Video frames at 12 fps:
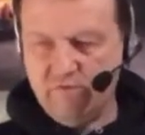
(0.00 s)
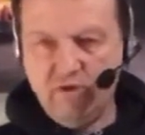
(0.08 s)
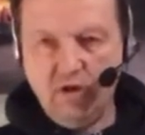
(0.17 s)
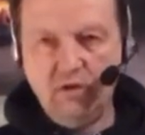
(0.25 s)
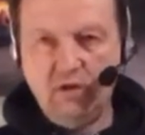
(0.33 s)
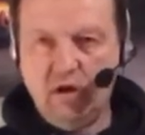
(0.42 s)

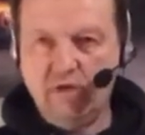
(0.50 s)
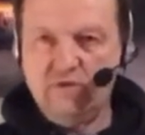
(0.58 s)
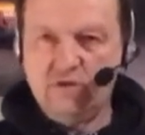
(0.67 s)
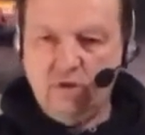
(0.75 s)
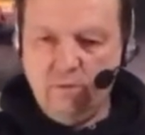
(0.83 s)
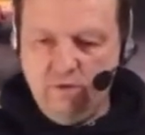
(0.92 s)
kill off
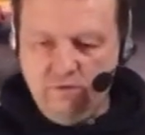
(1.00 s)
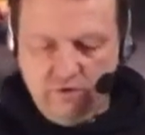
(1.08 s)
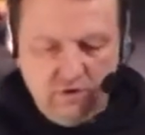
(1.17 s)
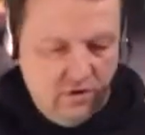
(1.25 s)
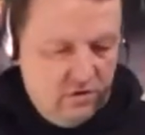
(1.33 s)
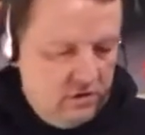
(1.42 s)
some of
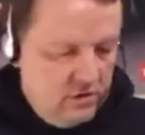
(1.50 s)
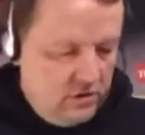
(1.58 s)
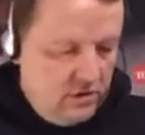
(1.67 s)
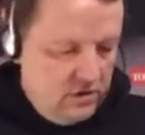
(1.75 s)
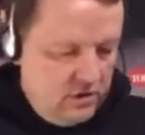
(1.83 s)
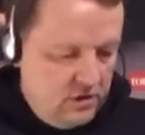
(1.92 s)
the,
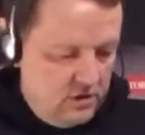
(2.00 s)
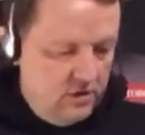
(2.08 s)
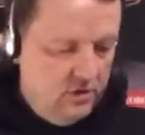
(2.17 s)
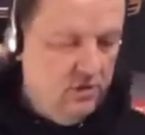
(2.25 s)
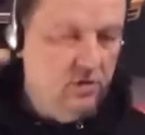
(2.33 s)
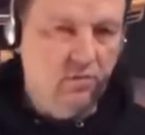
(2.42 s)

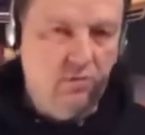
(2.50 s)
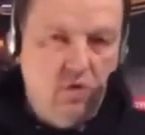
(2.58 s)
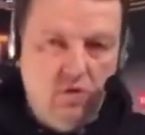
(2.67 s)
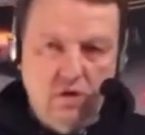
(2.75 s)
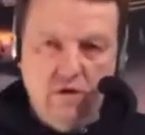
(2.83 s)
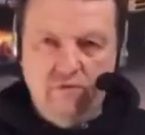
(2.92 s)

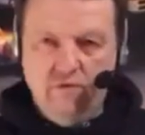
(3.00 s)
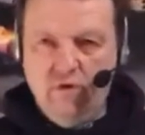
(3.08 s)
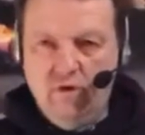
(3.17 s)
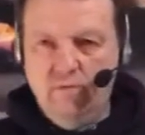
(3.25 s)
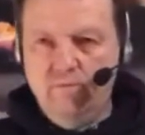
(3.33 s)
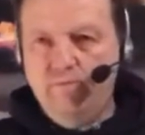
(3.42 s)
more of
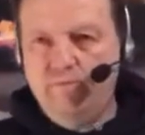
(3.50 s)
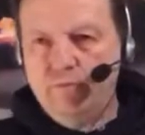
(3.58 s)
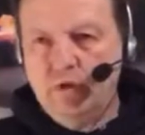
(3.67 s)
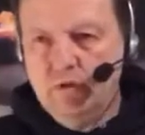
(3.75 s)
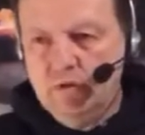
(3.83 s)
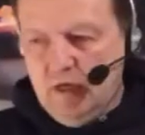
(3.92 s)
the
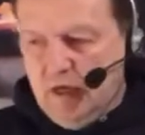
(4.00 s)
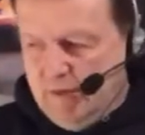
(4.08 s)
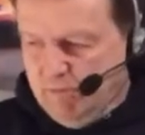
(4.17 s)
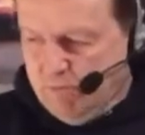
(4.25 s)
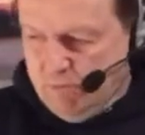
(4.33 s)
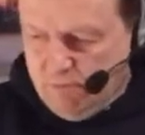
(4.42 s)

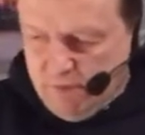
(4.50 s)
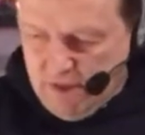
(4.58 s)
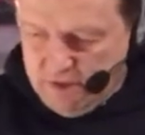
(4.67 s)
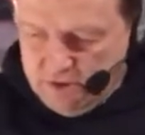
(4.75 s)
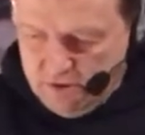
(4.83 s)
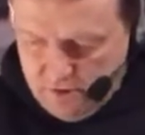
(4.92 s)
Lyme
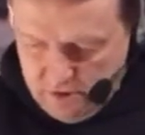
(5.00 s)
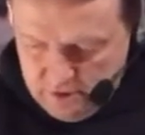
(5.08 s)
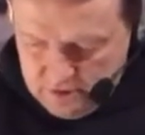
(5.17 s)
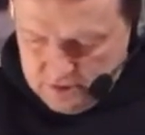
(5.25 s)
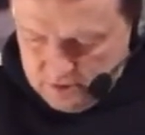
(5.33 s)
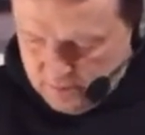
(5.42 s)
bacteria
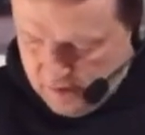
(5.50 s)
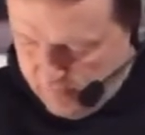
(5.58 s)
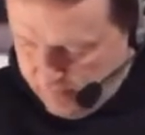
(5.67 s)
that's in my